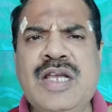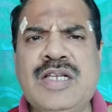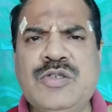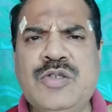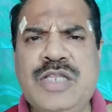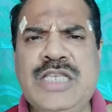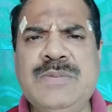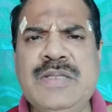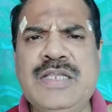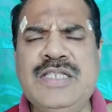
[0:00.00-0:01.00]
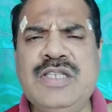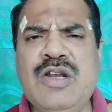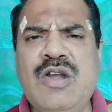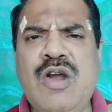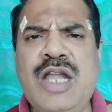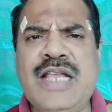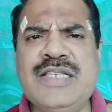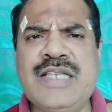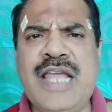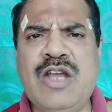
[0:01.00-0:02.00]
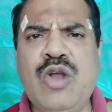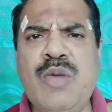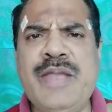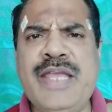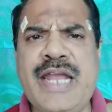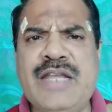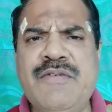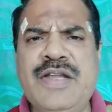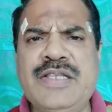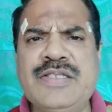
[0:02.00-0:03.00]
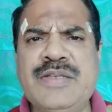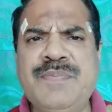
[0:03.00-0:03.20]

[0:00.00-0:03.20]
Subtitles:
So these are called as economic activities.